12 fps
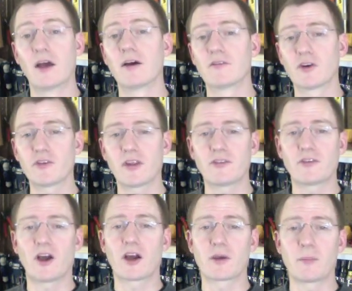First, let's
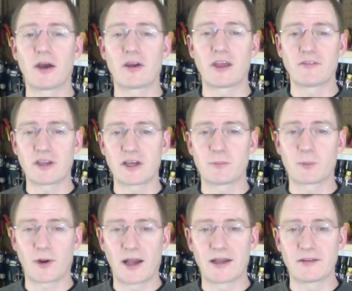talk about giving up
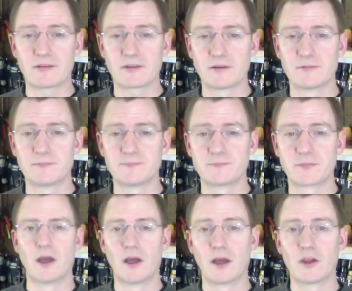rights.
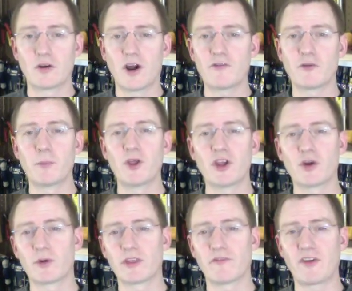You're all familiar
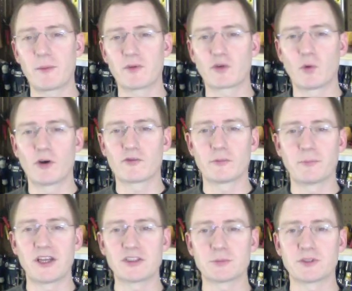with the famous quote from
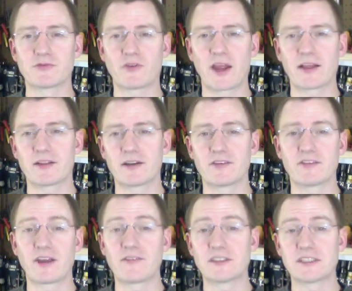Benjamin Franklin in
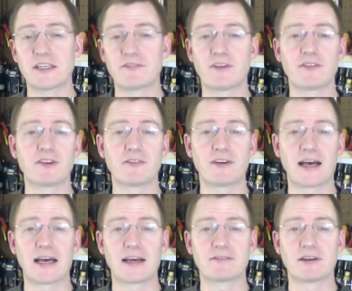
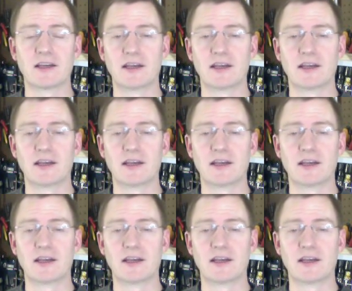1755.